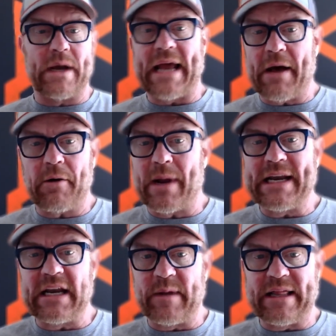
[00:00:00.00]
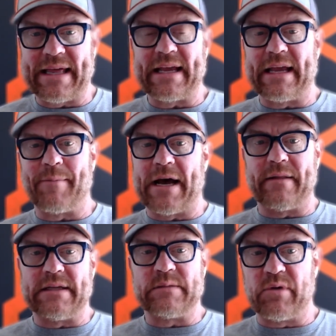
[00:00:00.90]
How do I need to be thinking about
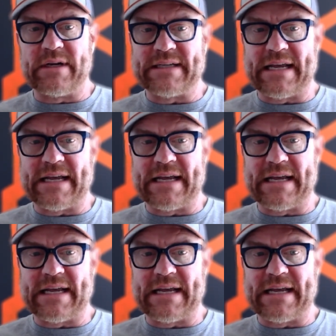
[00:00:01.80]
these Breeze